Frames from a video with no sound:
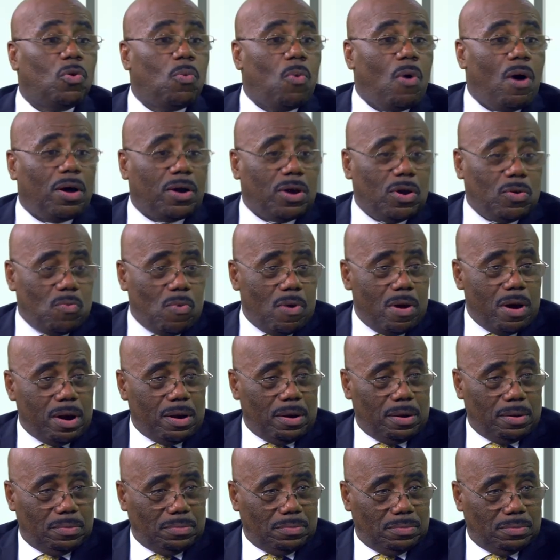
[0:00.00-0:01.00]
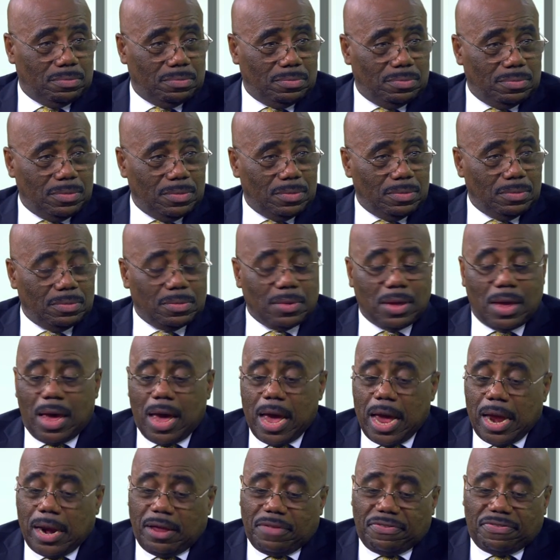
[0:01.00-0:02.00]
walk on water,
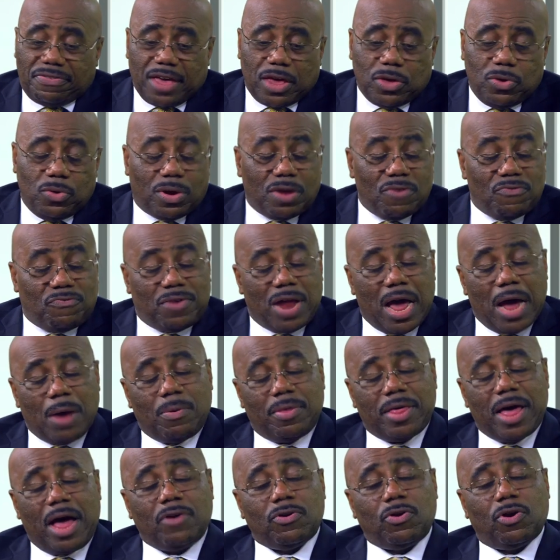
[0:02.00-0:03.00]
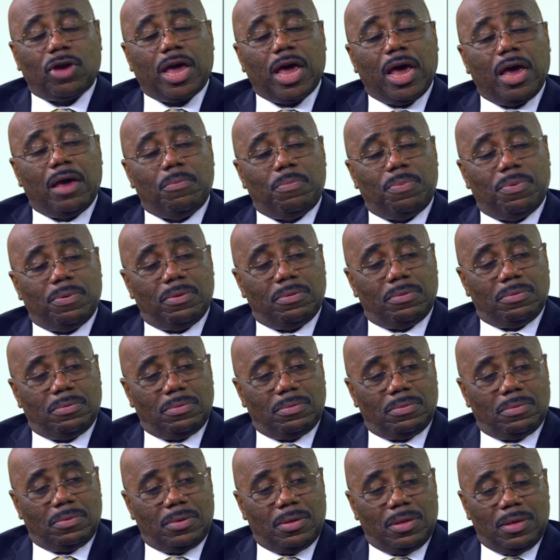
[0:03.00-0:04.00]
and let's say you can fly without your cape,
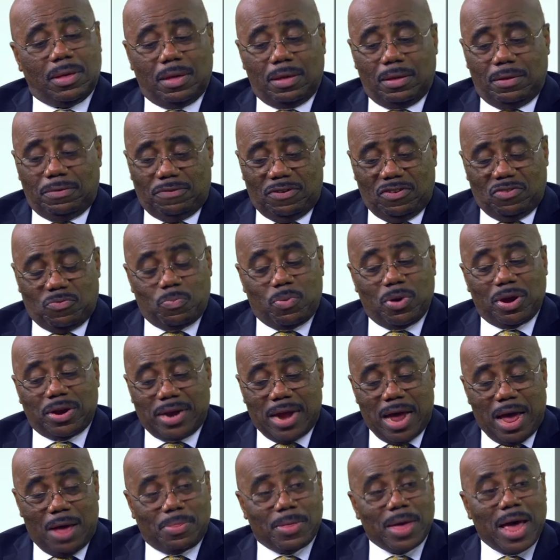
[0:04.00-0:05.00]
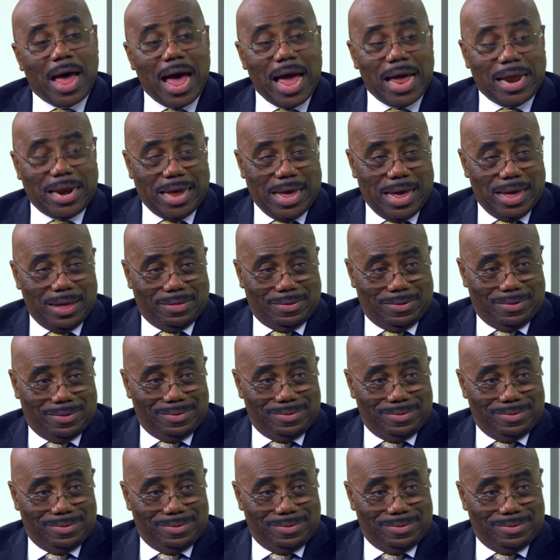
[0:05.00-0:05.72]
just put down the highlights